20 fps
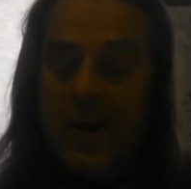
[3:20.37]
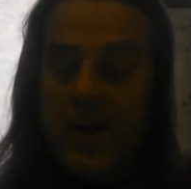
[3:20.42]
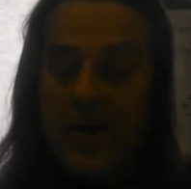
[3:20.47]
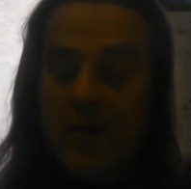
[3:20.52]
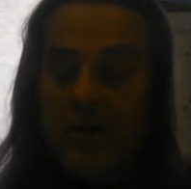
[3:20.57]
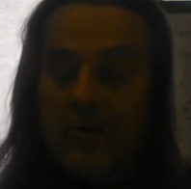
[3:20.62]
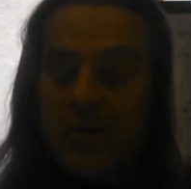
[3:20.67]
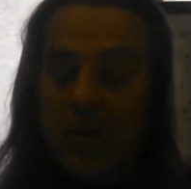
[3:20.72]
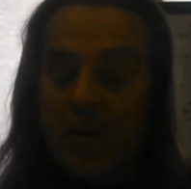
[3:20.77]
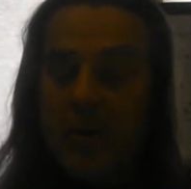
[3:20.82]

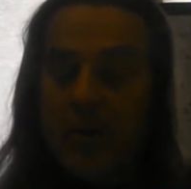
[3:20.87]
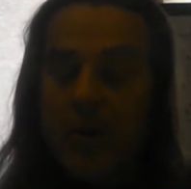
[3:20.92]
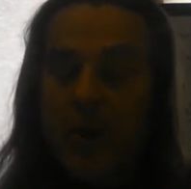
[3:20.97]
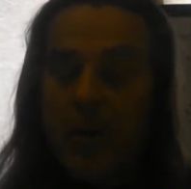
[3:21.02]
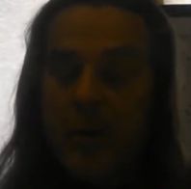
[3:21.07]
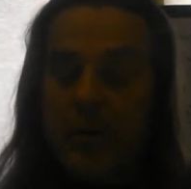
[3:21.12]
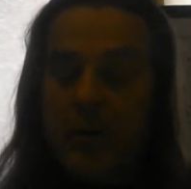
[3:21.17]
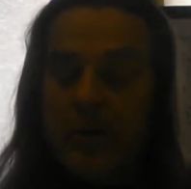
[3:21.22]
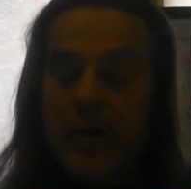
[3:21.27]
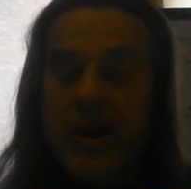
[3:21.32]
So it
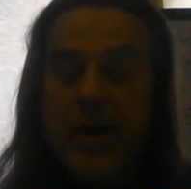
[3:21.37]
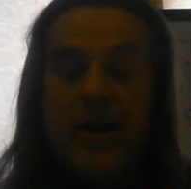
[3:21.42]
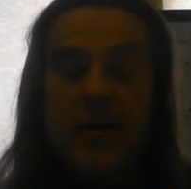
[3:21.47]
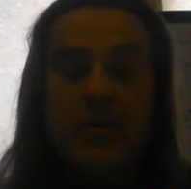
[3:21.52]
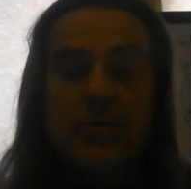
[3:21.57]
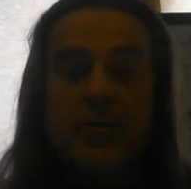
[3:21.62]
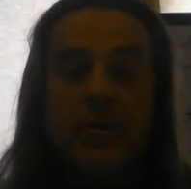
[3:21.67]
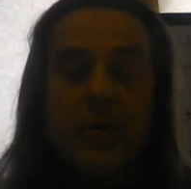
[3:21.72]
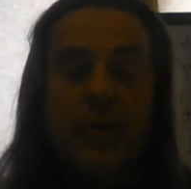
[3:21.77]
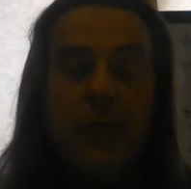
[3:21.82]
lowers the
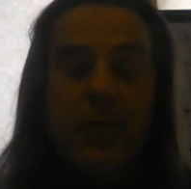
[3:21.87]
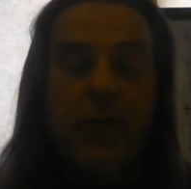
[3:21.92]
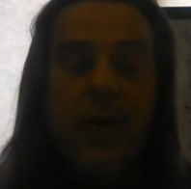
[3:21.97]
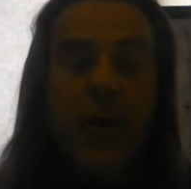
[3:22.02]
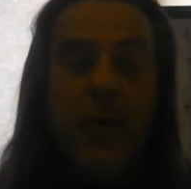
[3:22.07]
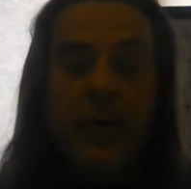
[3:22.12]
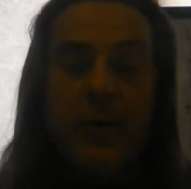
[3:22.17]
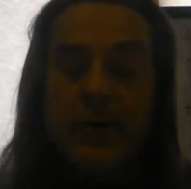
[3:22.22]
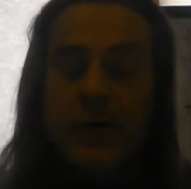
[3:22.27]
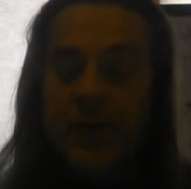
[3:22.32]
hill, so the
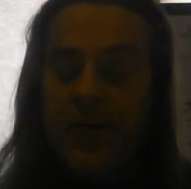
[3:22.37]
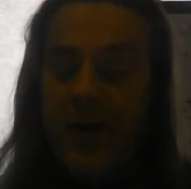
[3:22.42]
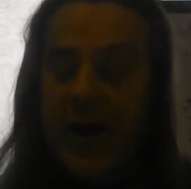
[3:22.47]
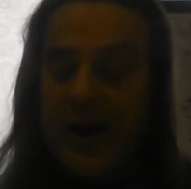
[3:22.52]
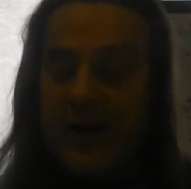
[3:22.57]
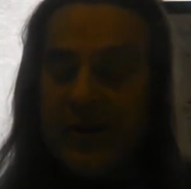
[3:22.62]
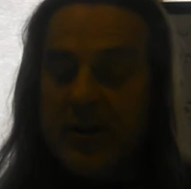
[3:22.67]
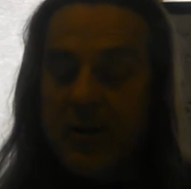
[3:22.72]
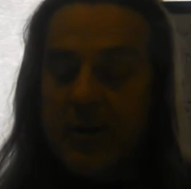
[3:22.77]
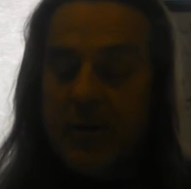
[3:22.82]
forward is
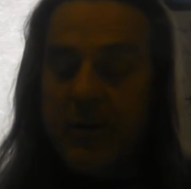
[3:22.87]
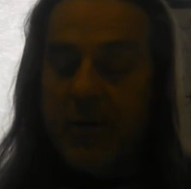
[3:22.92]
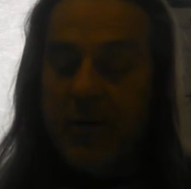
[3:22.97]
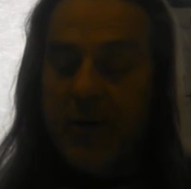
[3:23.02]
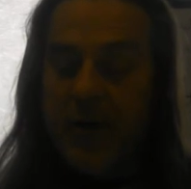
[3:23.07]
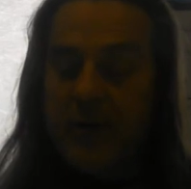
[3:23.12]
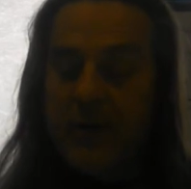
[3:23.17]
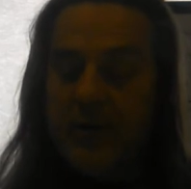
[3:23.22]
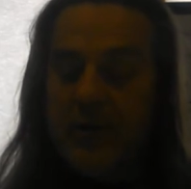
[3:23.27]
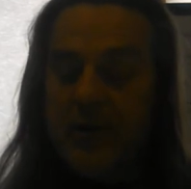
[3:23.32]
faster, the
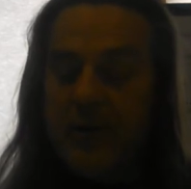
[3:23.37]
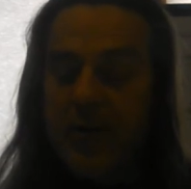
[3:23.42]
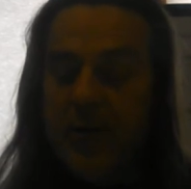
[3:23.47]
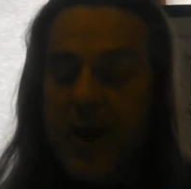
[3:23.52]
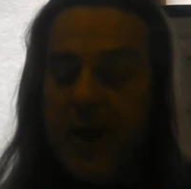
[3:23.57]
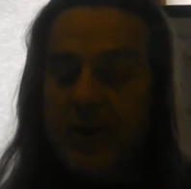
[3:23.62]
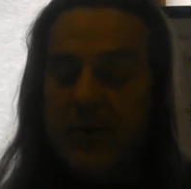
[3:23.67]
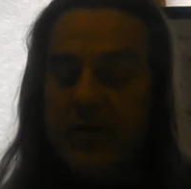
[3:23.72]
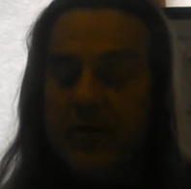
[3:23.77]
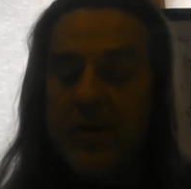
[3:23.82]
reverse is
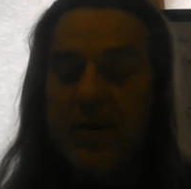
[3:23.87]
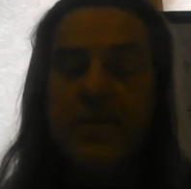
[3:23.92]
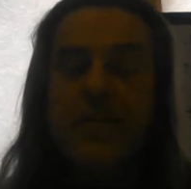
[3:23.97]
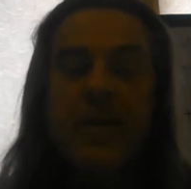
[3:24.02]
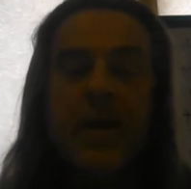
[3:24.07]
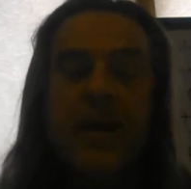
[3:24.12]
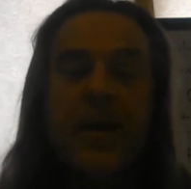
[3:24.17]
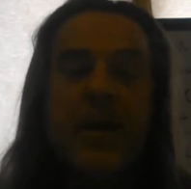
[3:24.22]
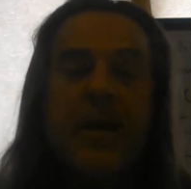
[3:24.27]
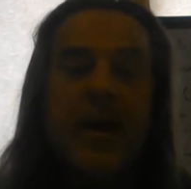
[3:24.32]
faster,
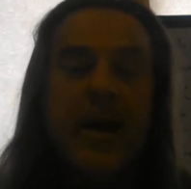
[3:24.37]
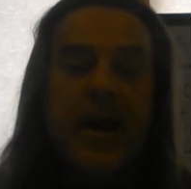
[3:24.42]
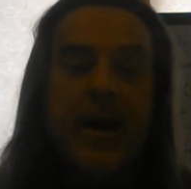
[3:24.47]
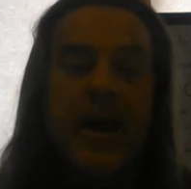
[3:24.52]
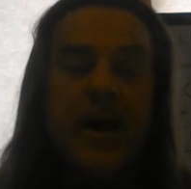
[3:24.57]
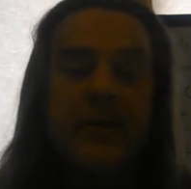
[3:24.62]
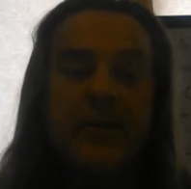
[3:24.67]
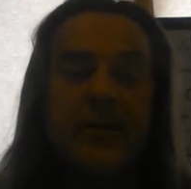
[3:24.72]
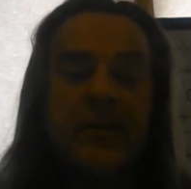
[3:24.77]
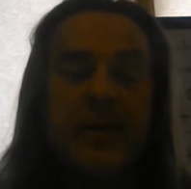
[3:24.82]
and
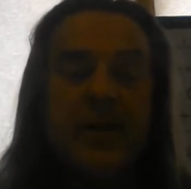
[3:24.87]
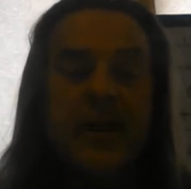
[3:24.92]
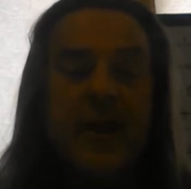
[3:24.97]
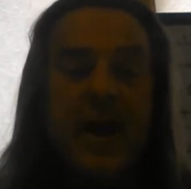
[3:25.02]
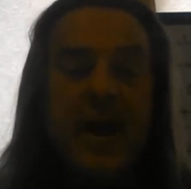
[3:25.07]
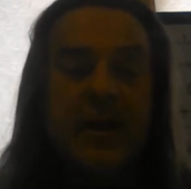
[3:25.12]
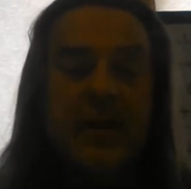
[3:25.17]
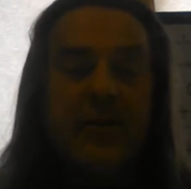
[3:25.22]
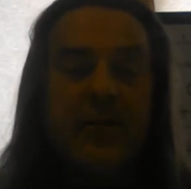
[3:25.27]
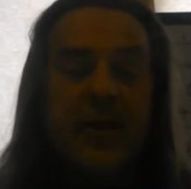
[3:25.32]
obviously the
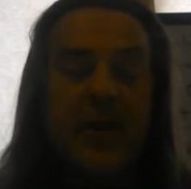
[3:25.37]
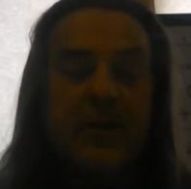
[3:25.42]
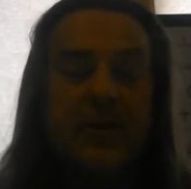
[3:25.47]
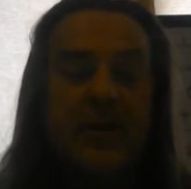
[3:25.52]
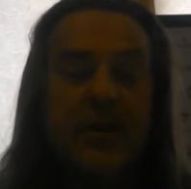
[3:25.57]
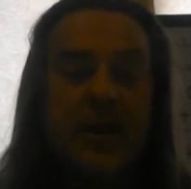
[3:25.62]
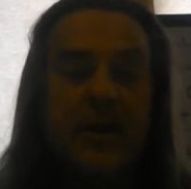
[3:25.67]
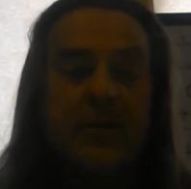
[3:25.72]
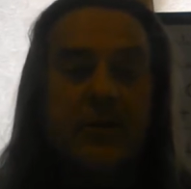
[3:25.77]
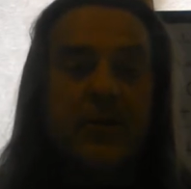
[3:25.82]

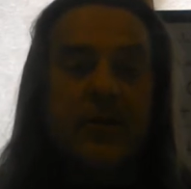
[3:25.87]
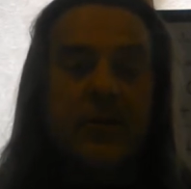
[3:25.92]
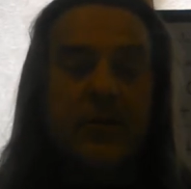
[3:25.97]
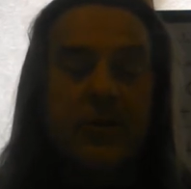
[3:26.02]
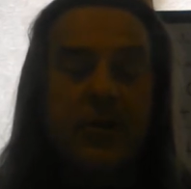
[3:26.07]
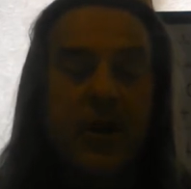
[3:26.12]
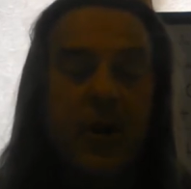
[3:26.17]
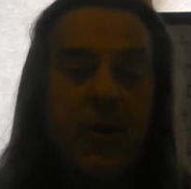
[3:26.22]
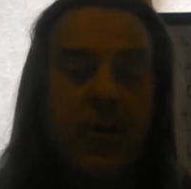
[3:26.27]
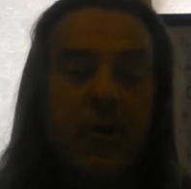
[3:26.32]
activation energy is
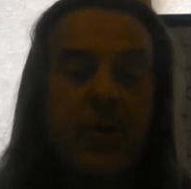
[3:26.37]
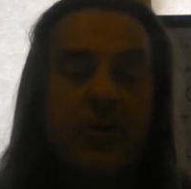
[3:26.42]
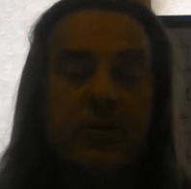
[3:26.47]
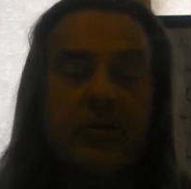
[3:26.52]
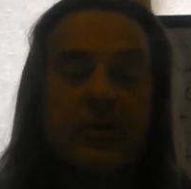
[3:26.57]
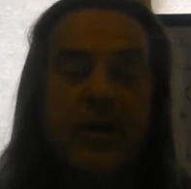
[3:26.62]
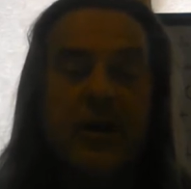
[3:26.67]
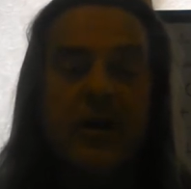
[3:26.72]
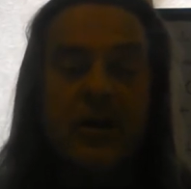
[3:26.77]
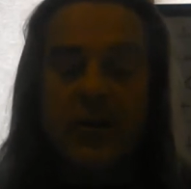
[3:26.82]
lower
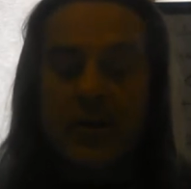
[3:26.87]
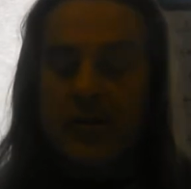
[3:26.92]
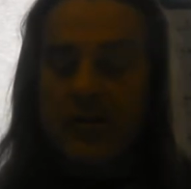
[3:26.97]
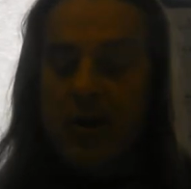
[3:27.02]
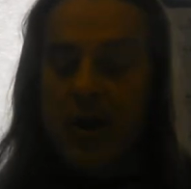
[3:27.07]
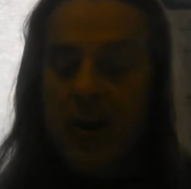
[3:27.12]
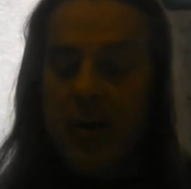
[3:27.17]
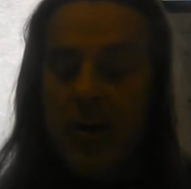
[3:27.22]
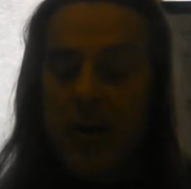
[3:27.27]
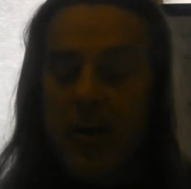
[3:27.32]
because the hill is
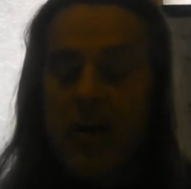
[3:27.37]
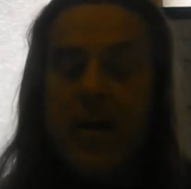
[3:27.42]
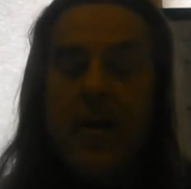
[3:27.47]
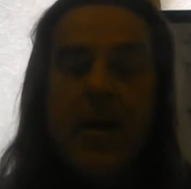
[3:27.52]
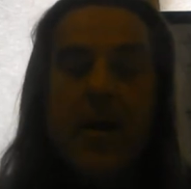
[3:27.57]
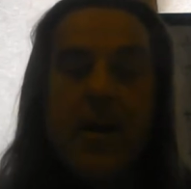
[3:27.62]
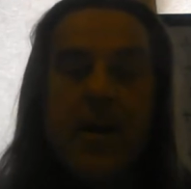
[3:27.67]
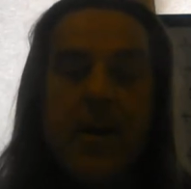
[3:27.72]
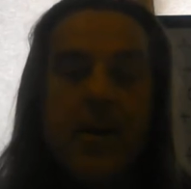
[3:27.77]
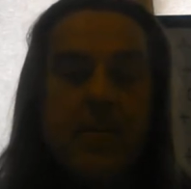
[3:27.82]
lower,
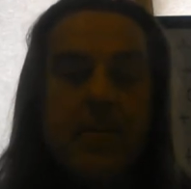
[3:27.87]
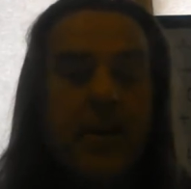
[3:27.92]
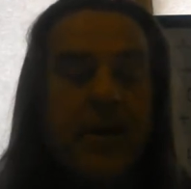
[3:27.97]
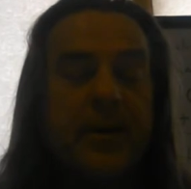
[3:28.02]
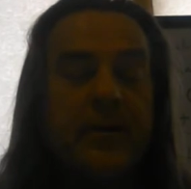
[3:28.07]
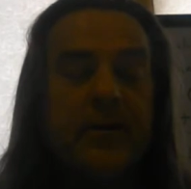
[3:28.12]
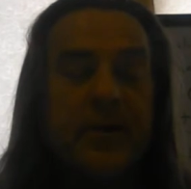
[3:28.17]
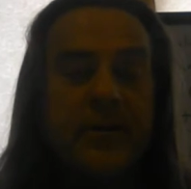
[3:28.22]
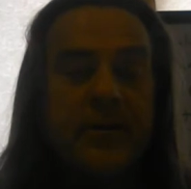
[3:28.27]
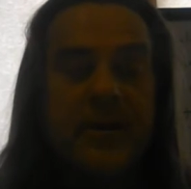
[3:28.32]
but
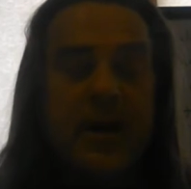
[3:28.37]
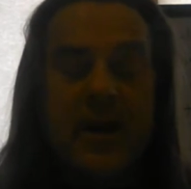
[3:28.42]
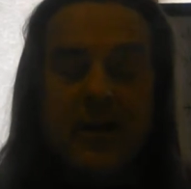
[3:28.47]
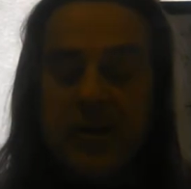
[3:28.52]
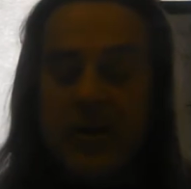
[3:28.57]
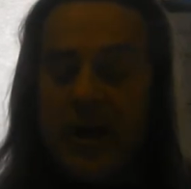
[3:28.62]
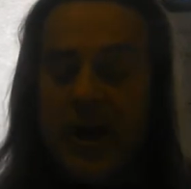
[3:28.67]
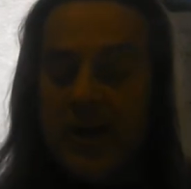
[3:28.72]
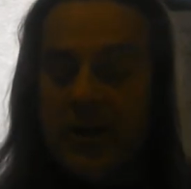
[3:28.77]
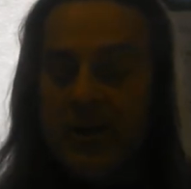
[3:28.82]
it does not
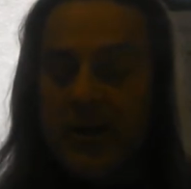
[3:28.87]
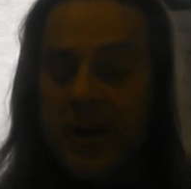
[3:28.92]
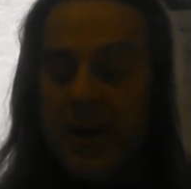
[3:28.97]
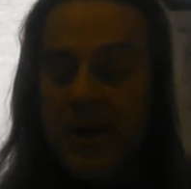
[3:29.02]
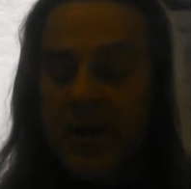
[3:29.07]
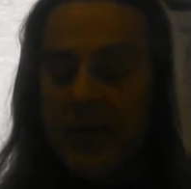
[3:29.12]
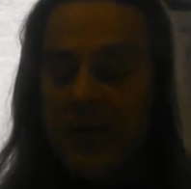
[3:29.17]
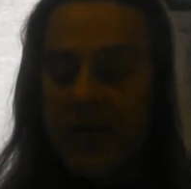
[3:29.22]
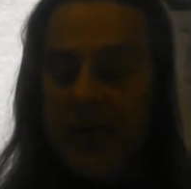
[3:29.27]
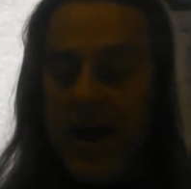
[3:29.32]
change the
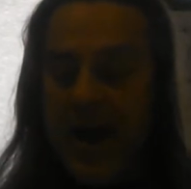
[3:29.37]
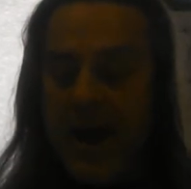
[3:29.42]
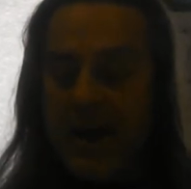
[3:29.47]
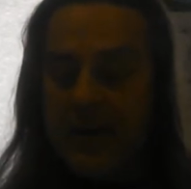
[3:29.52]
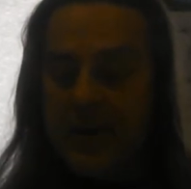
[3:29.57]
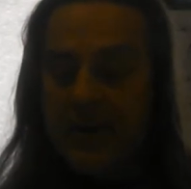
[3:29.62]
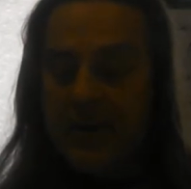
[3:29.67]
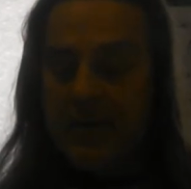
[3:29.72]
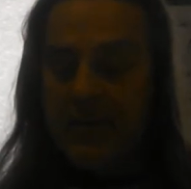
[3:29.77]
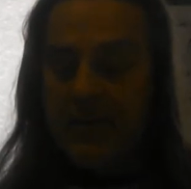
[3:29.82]
heat of
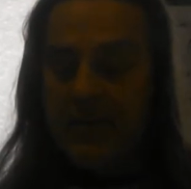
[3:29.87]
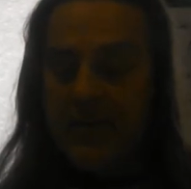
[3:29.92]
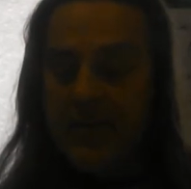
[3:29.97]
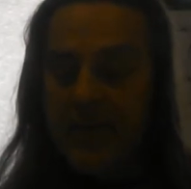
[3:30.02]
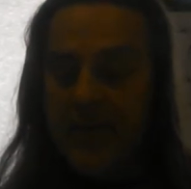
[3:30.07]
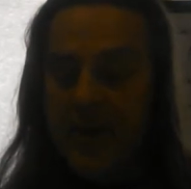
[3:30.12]
reaction.